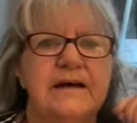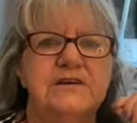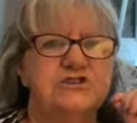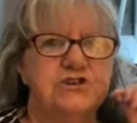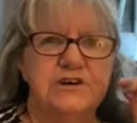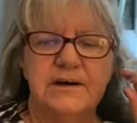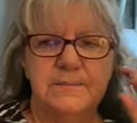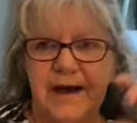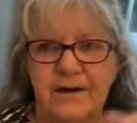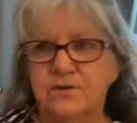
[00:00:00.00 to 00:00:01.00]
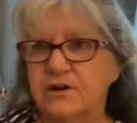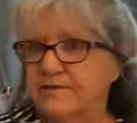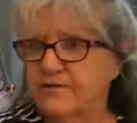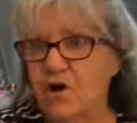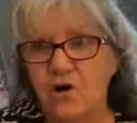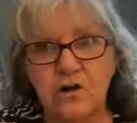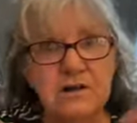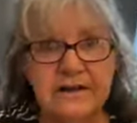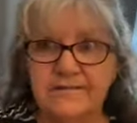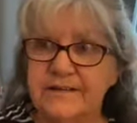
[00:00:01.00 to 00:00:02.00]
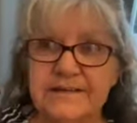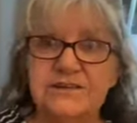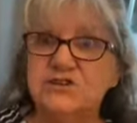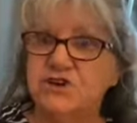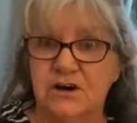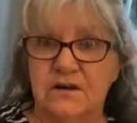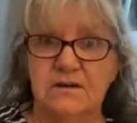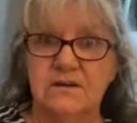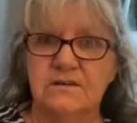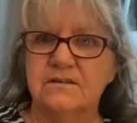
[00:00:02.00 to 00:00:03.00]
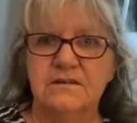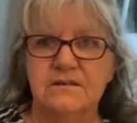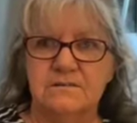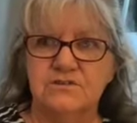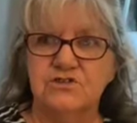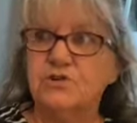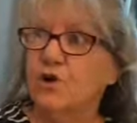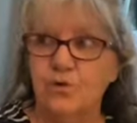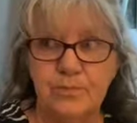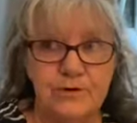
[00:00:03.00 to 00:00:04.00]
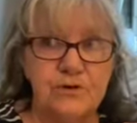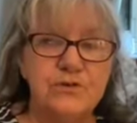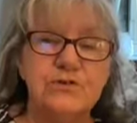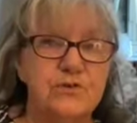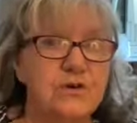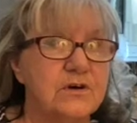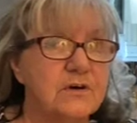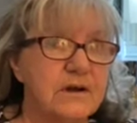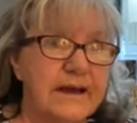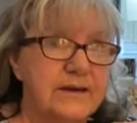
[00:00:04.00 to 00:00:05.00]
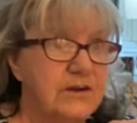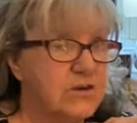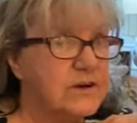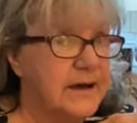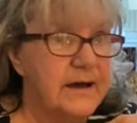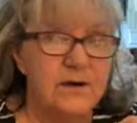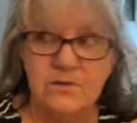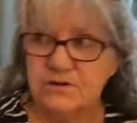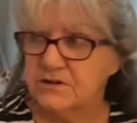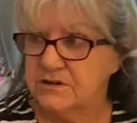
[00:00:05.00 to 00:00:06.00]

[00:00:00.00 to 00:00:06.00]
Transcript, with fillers: She'll come out, if all everything's dark, she'll open her door and look out.